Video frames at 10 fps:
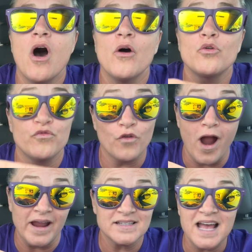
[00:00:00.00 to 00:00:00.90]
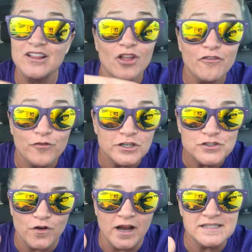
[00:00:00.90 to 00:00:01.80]
fries. I love French
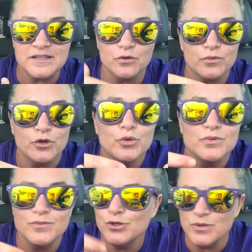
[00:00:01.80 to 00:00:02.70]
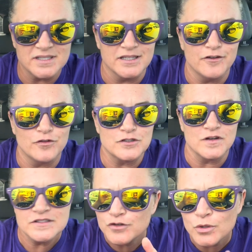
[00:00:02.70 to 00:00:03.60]
fries. Who doesn't love French
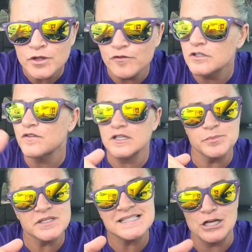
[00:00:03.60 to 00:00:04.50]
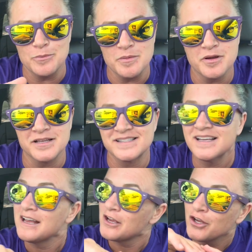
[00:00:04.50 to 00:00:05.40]
fries? If you don't love French fries, please tell me, because
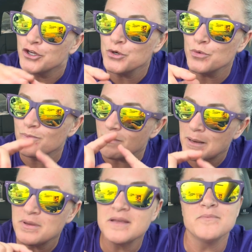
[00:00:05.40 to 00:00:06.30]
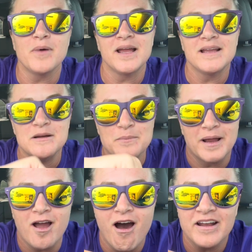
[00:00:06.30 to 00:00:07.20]
you might be
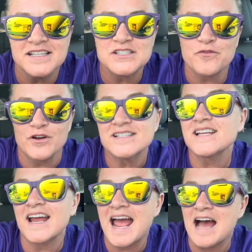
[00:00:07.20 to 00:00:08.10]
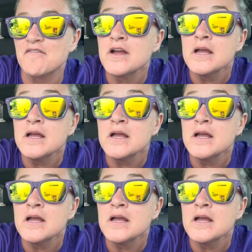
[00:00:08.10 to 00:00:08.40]
my oddest friend I have.